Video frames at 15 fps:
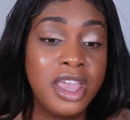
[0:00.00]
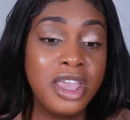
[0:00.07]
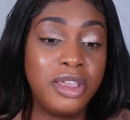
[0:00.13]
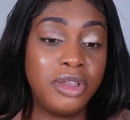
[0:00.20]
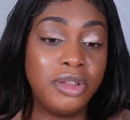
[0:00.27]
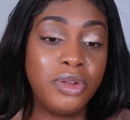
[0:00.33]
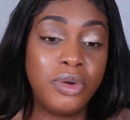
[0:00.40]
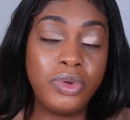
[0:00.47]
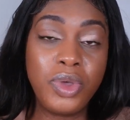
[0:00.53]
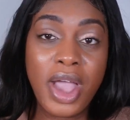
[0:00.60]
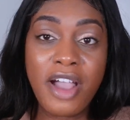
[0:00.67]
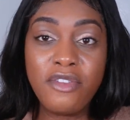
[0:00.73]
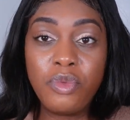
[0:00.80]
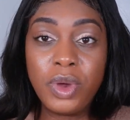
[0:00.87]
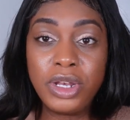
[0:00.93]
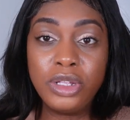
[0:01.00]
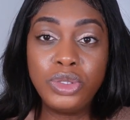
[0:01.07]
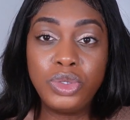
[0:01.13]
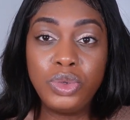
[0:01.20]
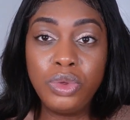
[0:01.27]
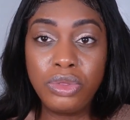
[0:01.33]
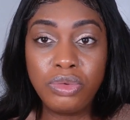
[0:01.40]
You have one and
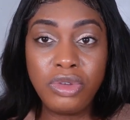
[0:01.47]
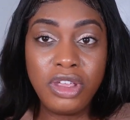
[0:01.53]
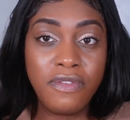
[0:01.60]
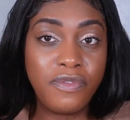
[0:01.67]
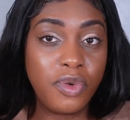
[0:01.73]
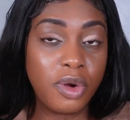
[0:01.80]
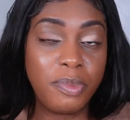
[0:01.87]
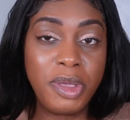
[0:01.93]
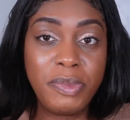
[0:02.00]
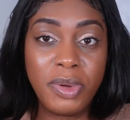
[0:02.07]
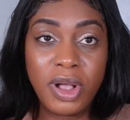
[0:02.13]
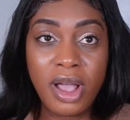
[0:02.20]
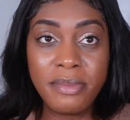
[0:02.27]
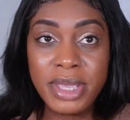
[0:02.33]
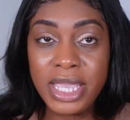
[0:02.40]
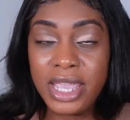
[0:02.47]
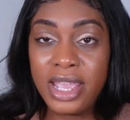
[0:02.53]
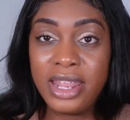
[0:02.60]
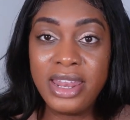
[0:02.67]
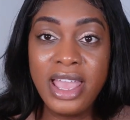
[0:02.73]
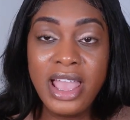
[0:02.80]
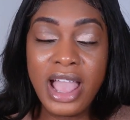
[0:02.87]
two, three, four people coming
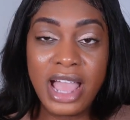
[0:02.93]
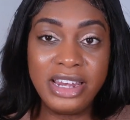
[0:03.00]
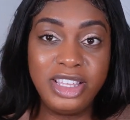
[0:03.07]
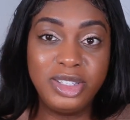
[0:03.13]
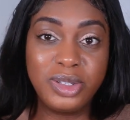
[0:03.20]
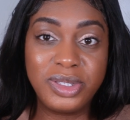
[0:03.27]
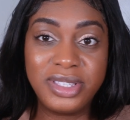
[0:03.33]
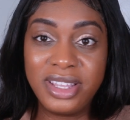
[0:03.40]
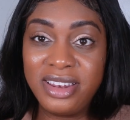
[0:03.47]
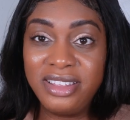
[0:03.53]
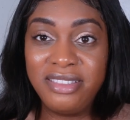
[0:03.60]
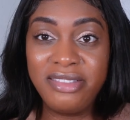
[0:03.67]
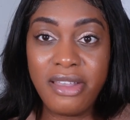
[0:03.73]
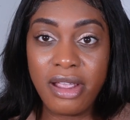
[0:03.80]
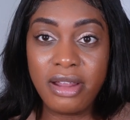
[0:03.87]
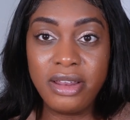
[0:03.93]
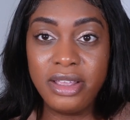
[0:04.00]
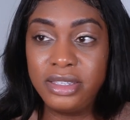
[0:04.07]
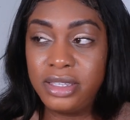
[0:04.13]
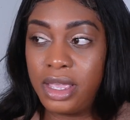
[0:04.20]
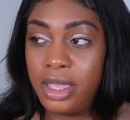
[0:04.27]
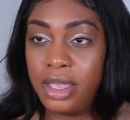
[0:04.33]
in and he's just sitting in there and
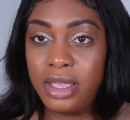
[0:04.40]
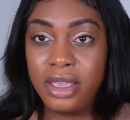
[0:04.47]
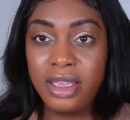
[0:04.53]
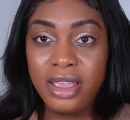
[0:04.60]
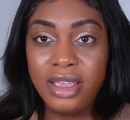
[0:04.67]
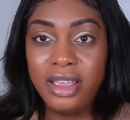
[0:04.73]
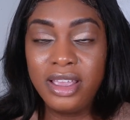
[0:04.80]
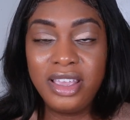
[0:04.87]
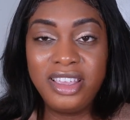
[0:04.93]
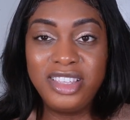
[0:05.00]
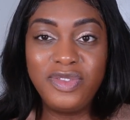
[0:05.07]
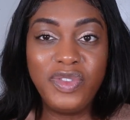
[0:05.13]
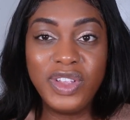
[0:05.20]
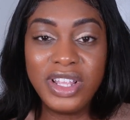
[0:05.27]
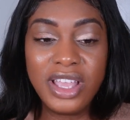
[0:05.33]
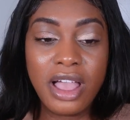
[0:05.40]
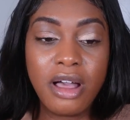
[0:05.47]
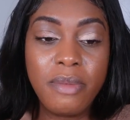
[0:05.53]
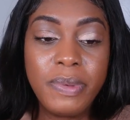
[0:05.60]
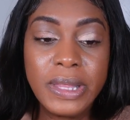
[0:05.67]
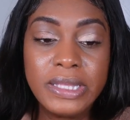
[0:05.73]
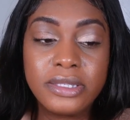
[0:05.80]
he's like, he's feeling
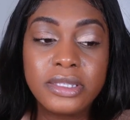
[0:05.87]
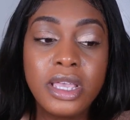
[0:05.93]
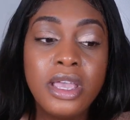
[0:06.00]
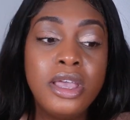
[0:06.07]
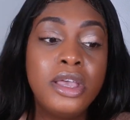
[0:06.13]
helpless.